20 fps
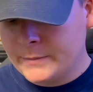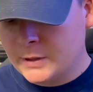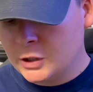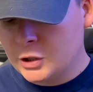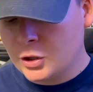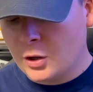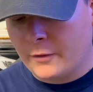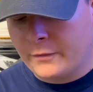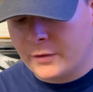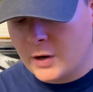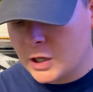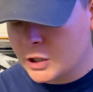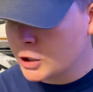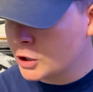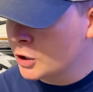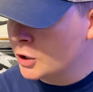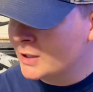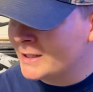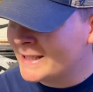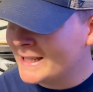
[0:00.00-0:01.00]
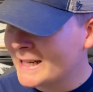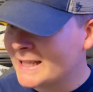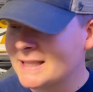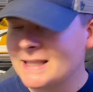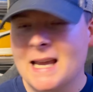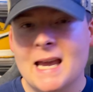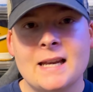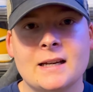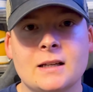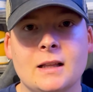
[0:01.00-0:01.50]
the Joe Freshgoods
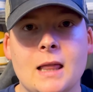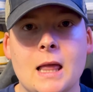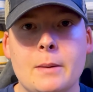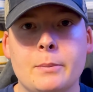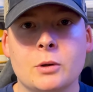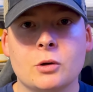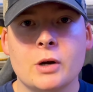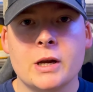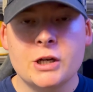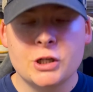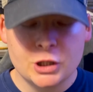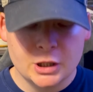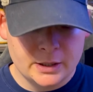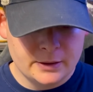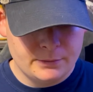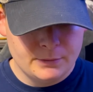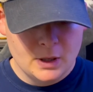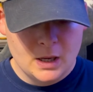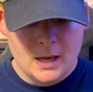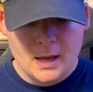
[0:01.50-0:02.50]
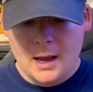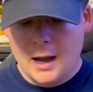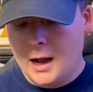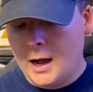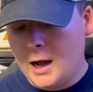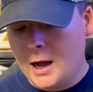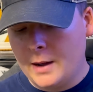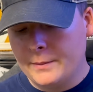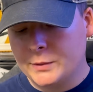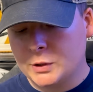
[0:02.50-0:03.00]
610 collaboration,
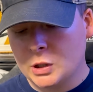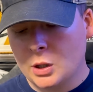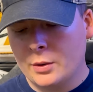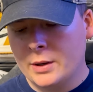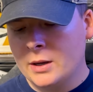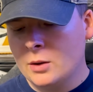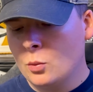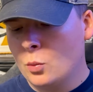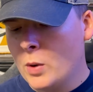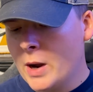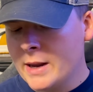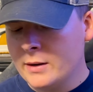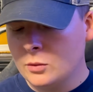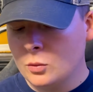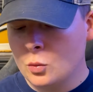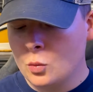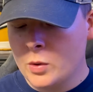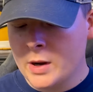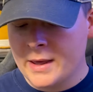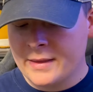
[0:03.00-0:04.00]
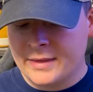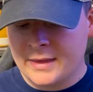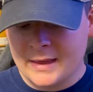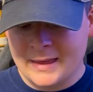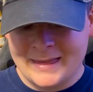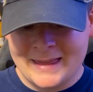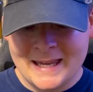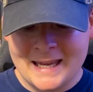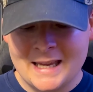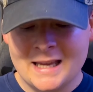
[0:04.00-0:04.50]
um, so it went with
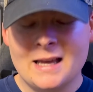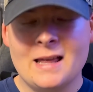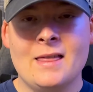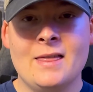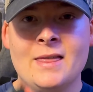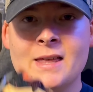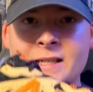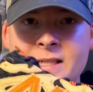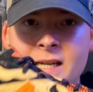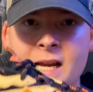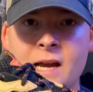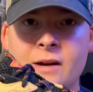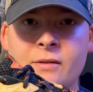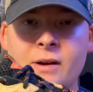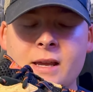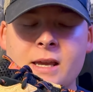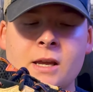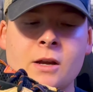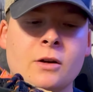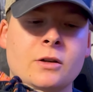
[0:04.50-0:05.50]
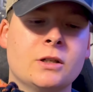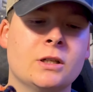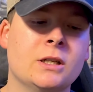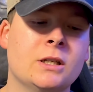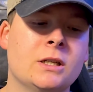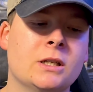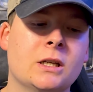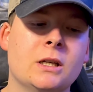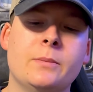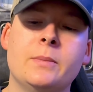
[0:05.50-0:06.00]
the this guy right here. So
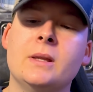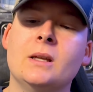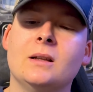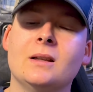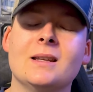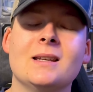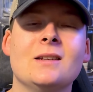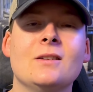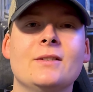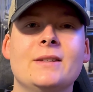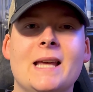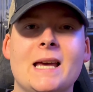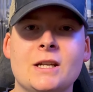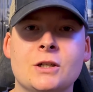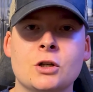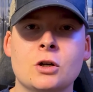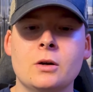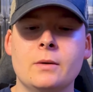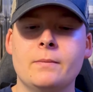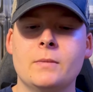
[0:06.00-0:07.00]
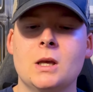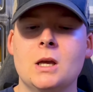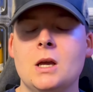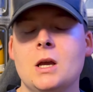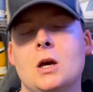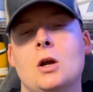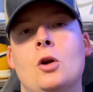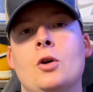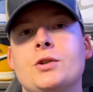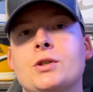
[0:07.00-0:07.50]
this is going to be the Little Desert.
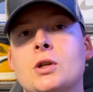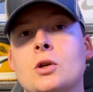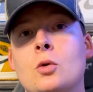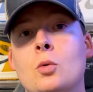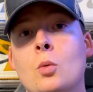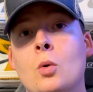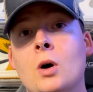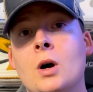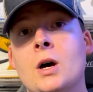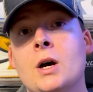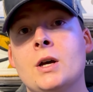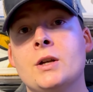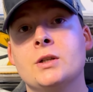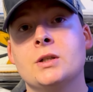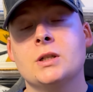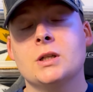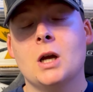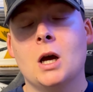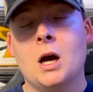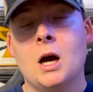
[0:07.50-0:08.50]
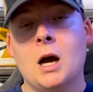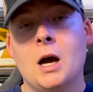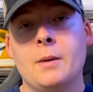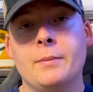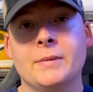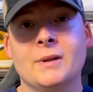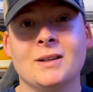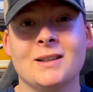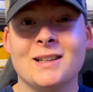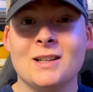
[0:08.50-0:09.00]
It also was
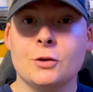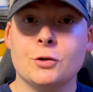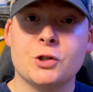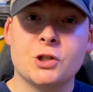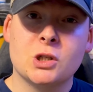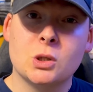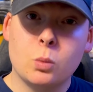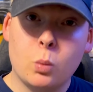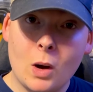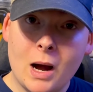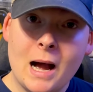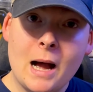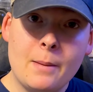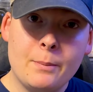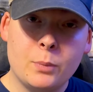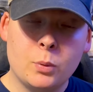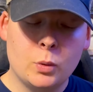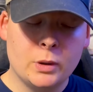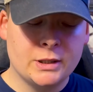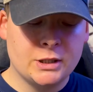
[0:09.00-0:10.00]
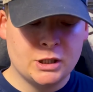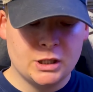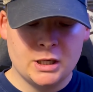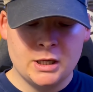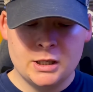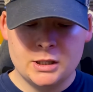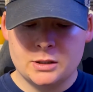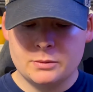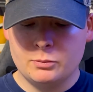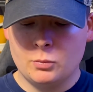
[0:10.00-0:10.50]
um, the Little Swamp, which
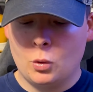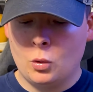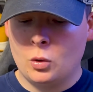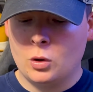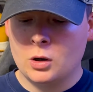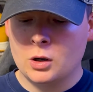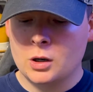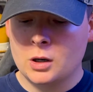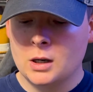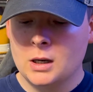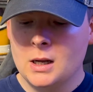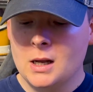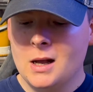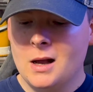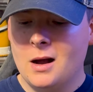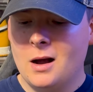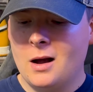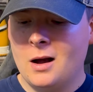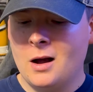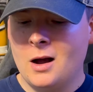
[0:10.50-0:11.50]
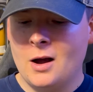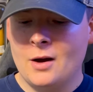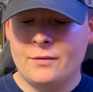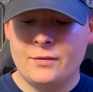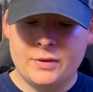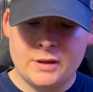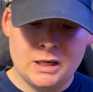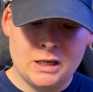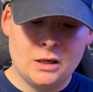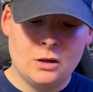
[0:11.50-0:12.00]
is more of
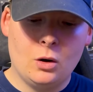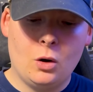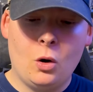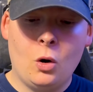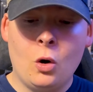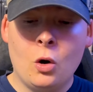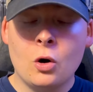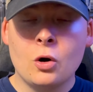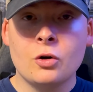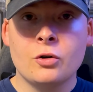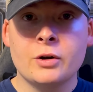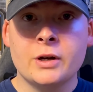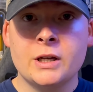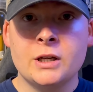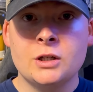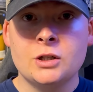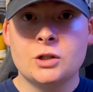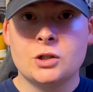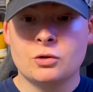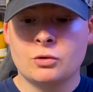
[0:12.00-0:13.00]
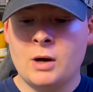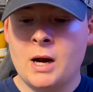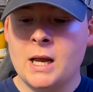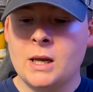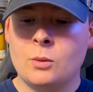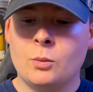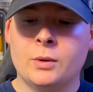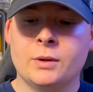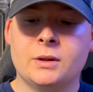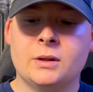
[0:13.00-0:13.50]
the orange,
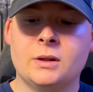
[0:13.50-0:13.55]
right, with